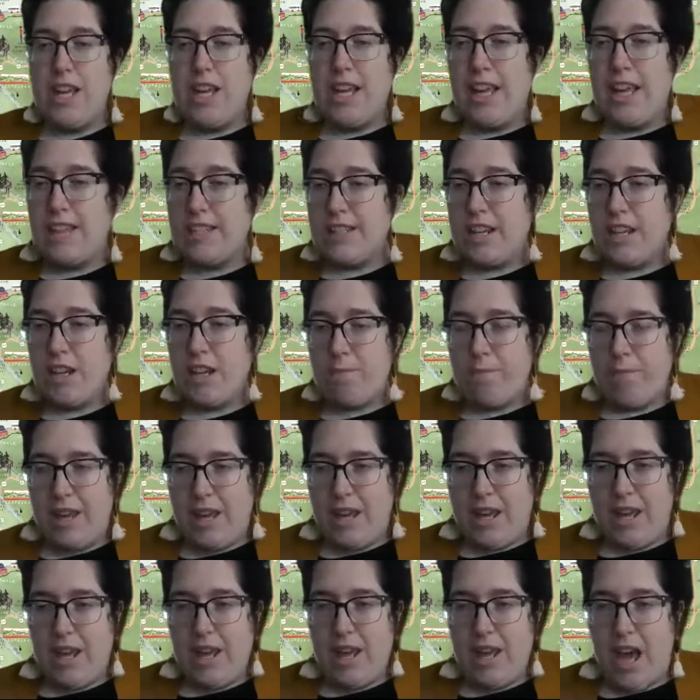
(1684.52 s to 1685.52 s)
is going to
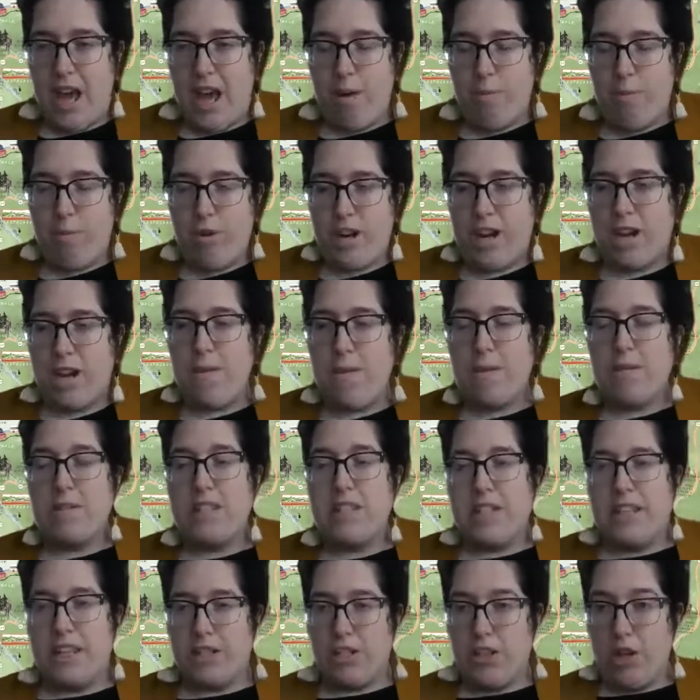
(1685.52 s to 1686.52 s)
be, we're going to be able to
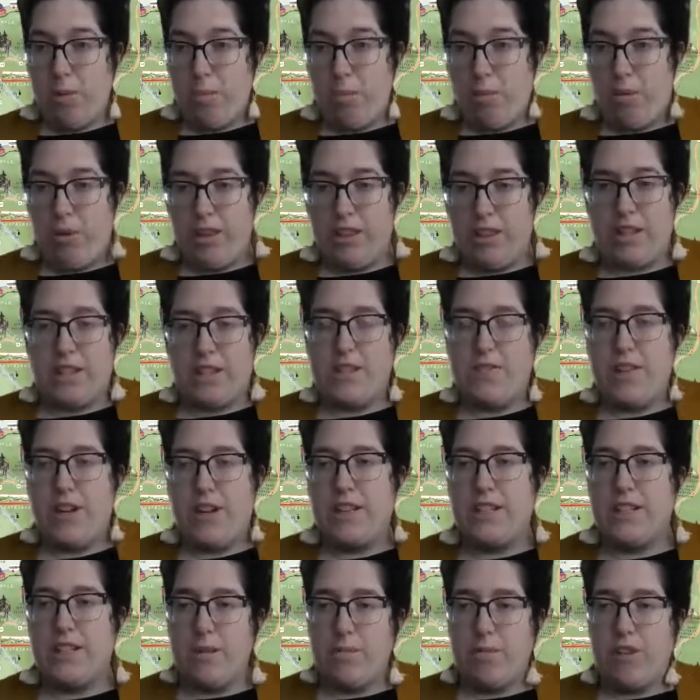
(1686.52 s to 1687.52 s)
get to a point that's very
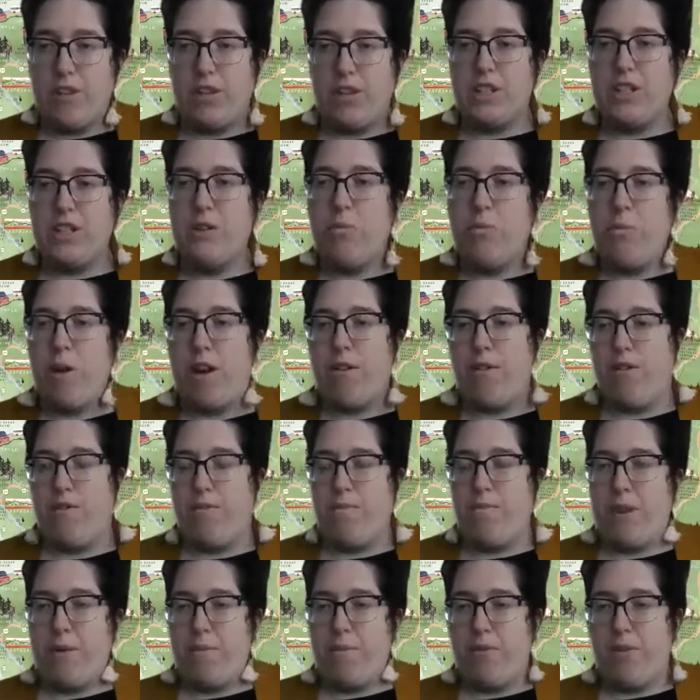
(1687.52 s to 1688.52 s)
similar to where we've
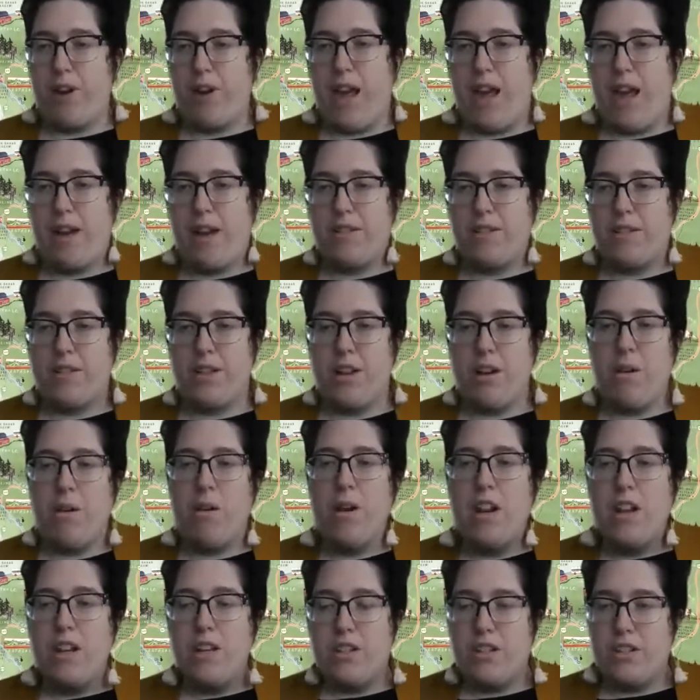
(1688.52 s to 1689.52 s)
been prior. So
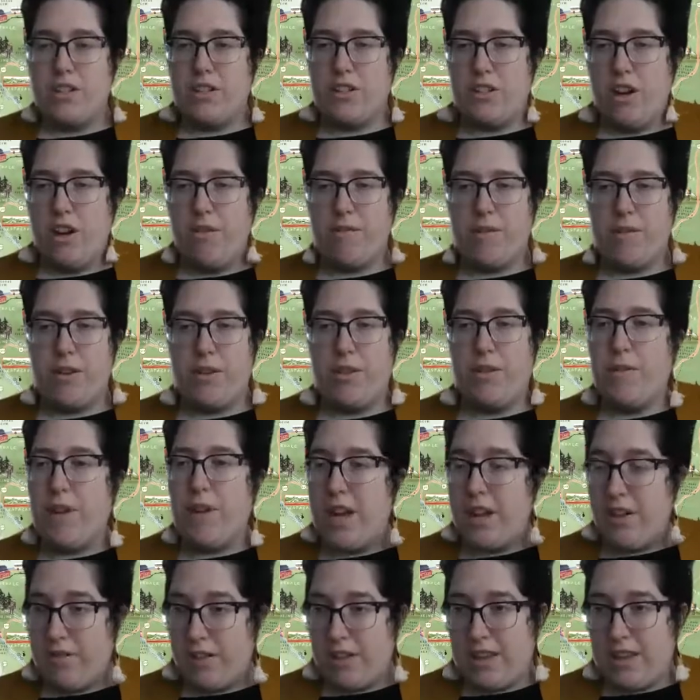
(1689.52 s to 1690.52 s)
just over
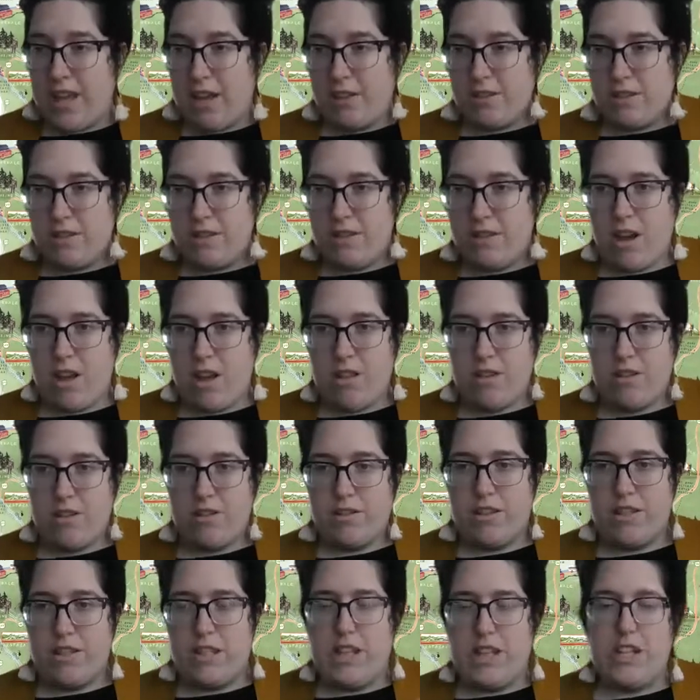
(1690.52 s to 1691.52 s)

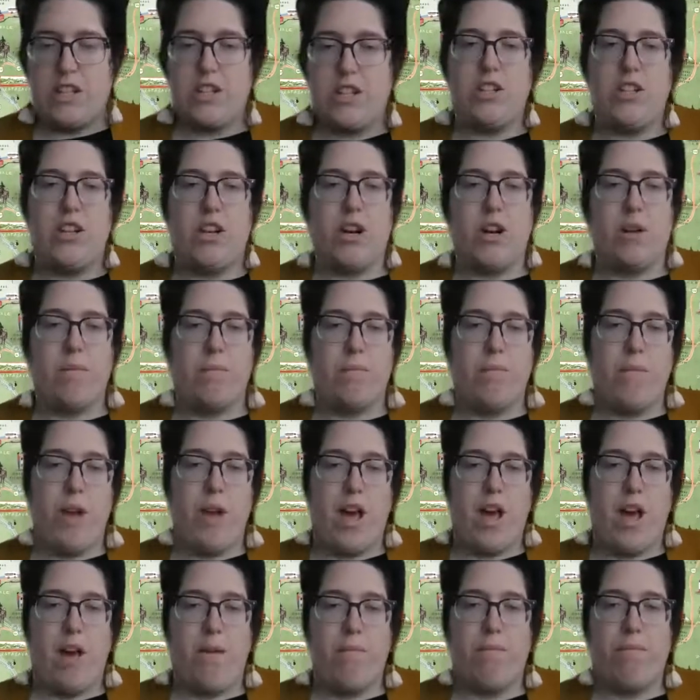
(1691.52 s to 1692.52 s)
$300,000 each year
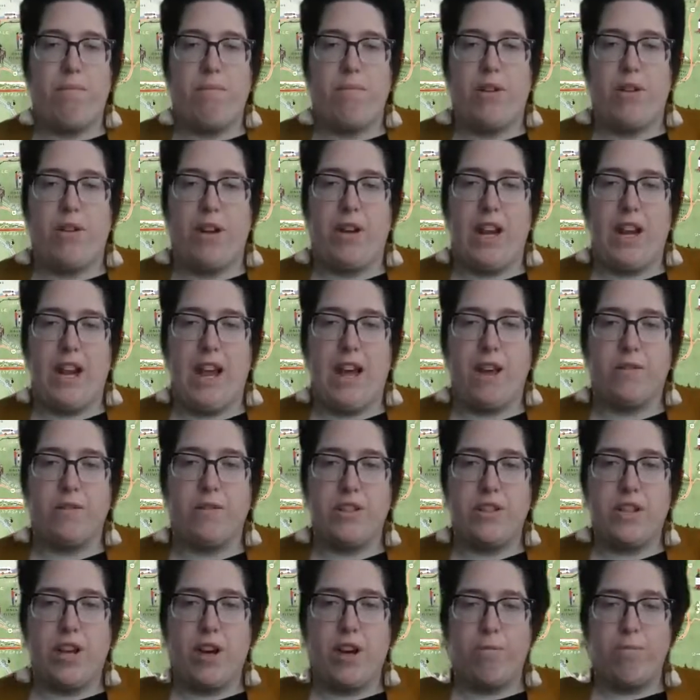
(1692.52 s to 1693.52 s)
broken out.
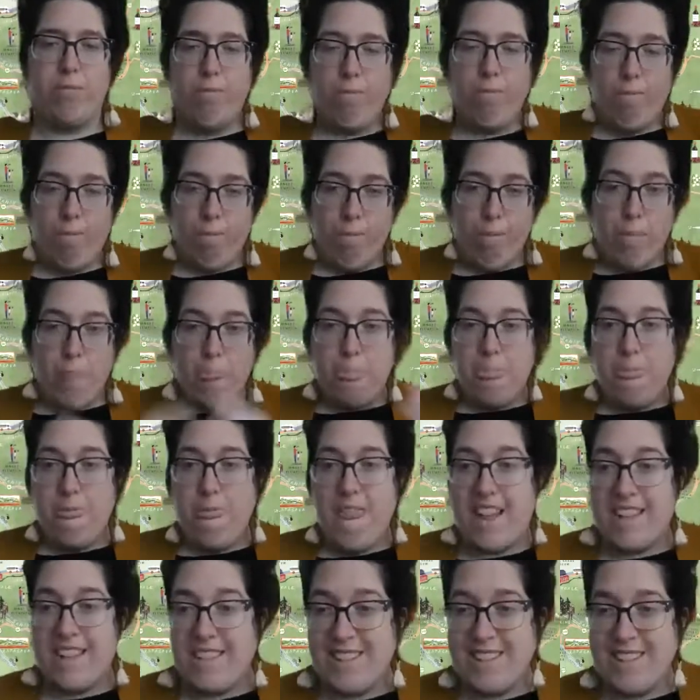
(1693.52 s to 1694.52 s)
So
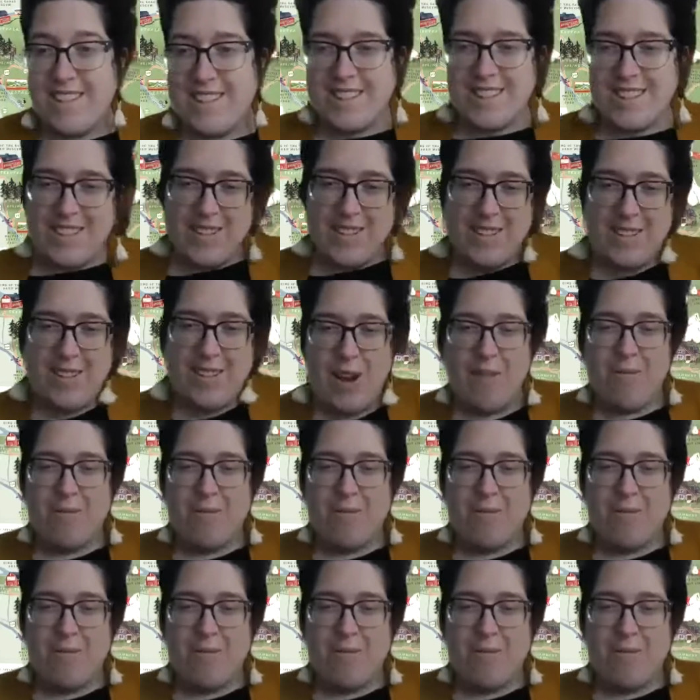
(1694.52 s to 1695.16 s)
that's the good news.